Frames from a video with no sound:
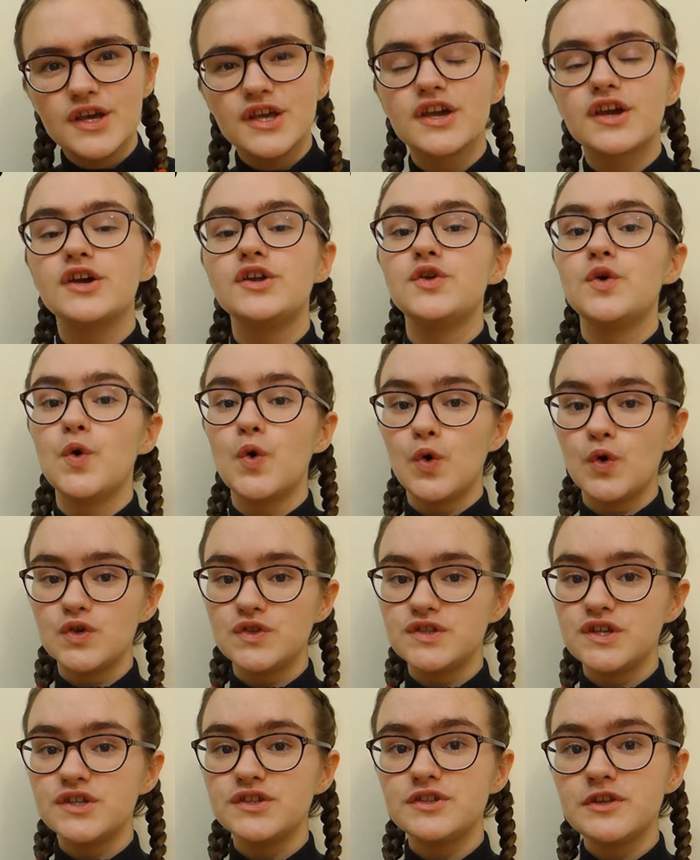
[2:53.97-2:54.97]
You can
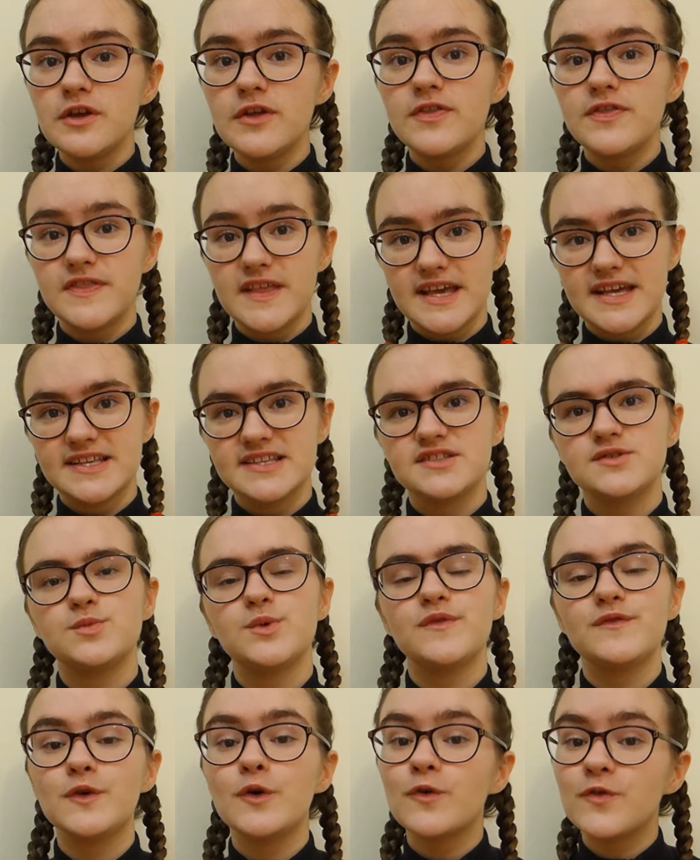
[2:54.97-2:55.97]
also do things
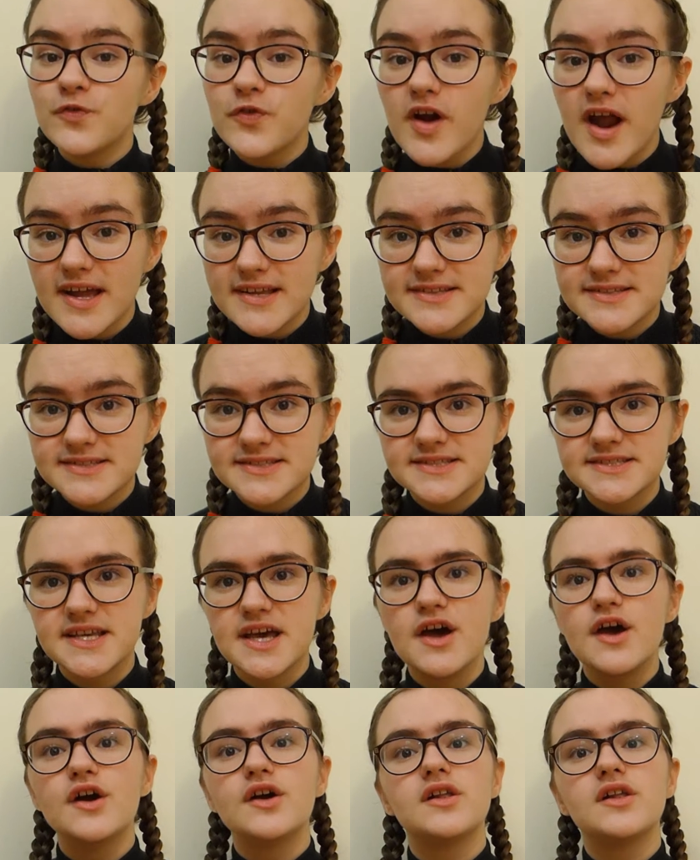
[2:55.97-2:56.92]
with your friends,